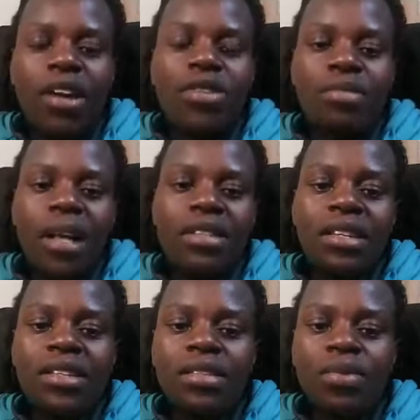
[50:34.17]
2 months
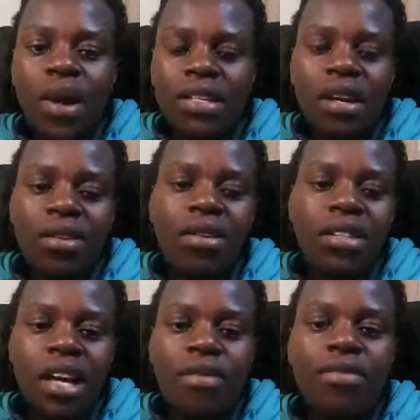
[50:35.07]
is quite a long
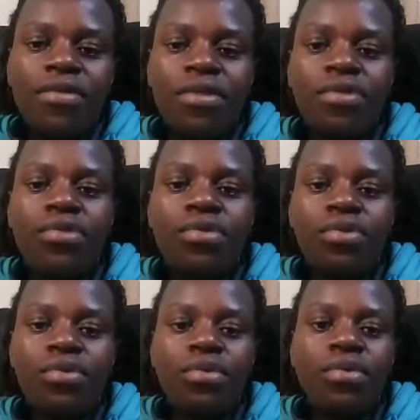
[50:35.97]
time for you
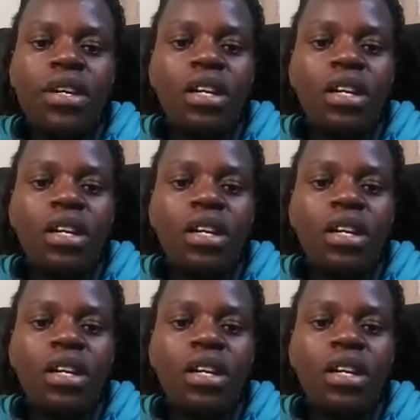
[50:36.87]
to